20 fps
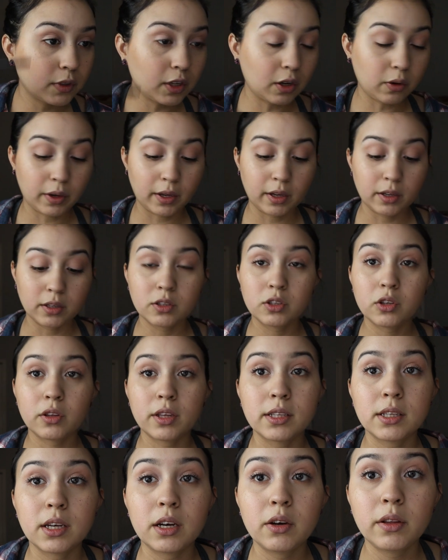Okay, so
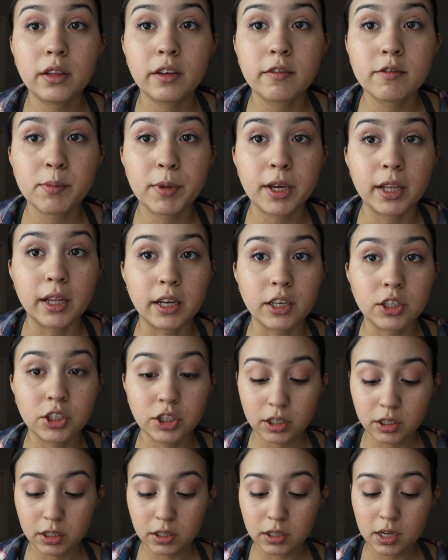that's how it leaves my
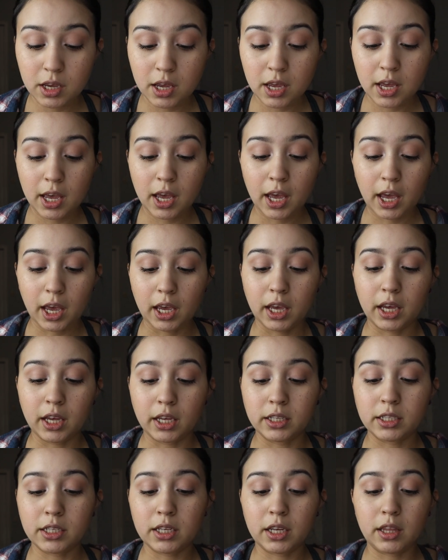lashes.
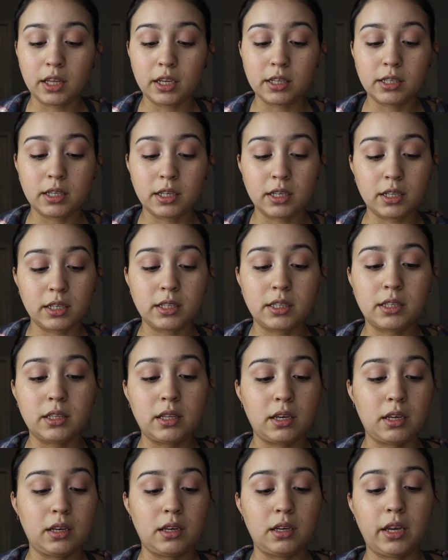And this is
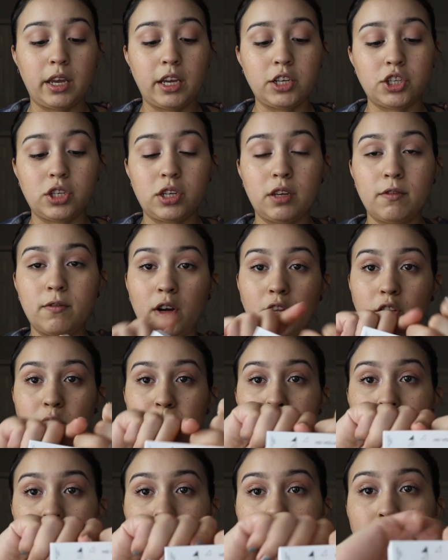the H D
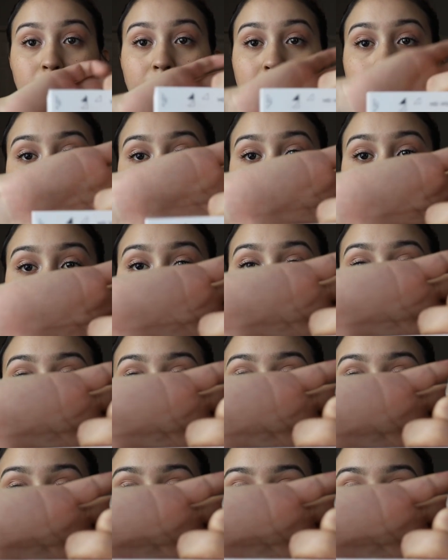Volumizing Mascara by